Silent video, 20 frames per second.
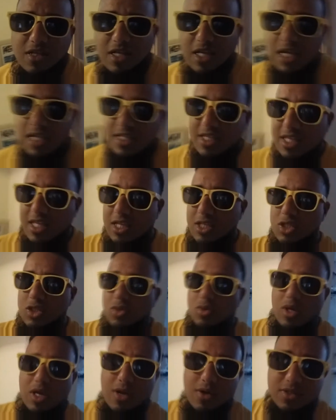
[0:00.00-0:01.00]
I did that in
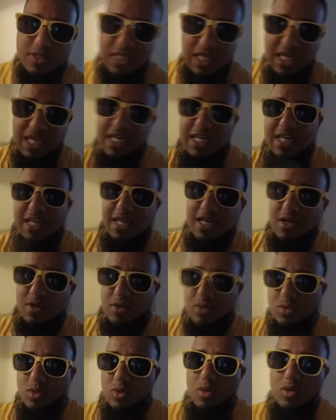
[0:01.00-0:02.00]
2 hours, in and out
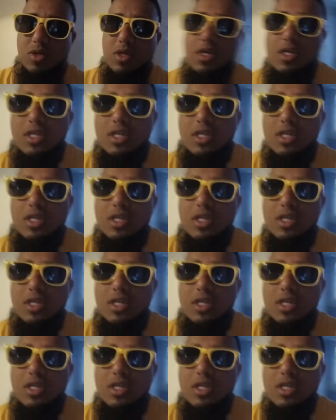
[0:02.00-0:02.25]
as well.